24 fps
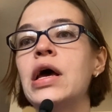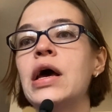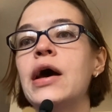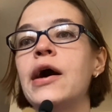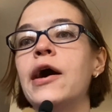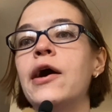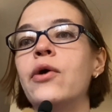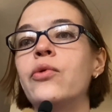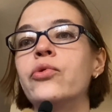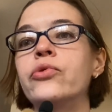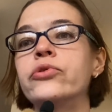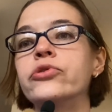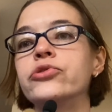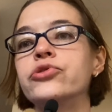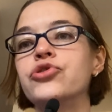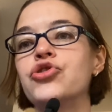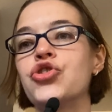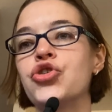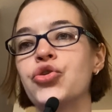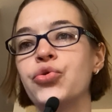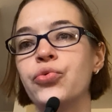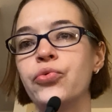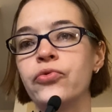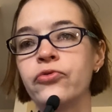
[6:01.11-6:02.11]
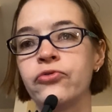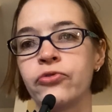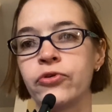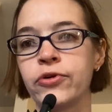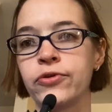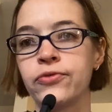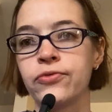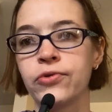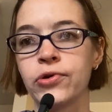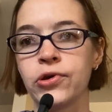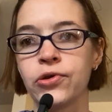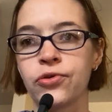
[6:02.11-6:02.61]
our June
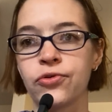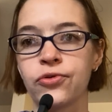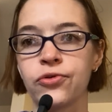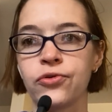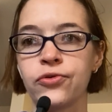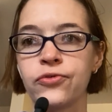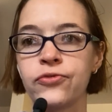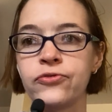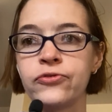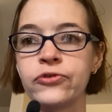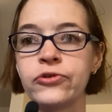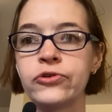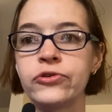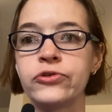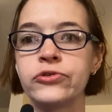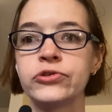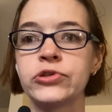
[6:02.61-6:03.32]
fundraiser for